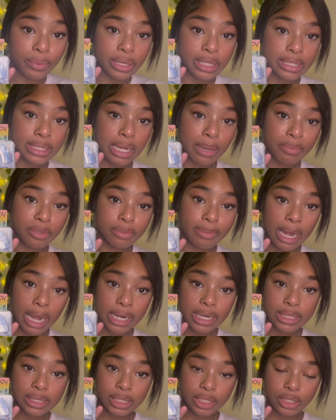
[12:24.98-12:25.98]
the staples behind the
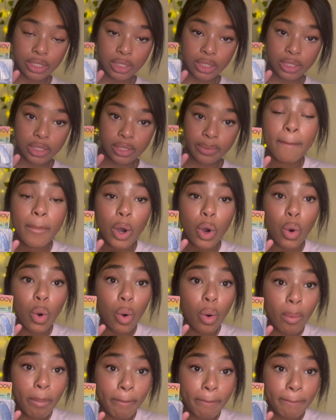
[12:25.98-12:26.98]
scissors
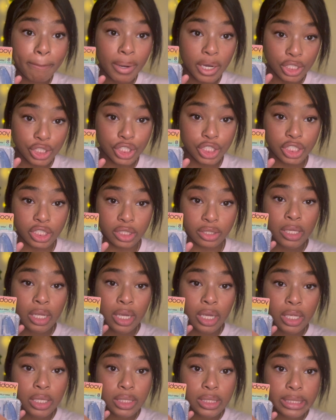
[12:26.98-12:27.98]
hole puncher
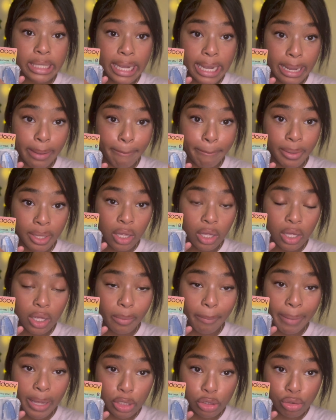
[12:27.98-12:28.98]
tape
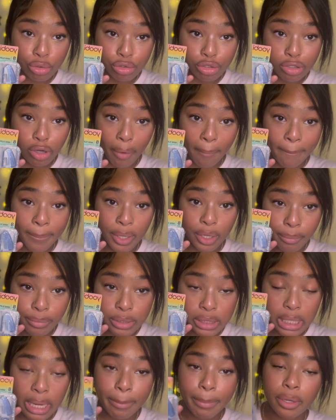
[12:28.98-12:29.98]
pencil sharpener
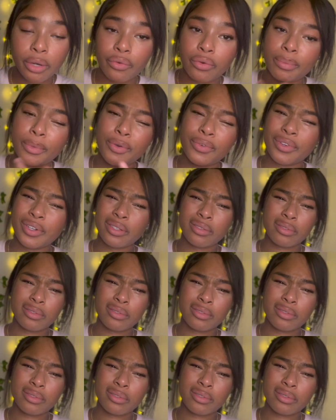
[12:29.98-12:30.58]
stapler remover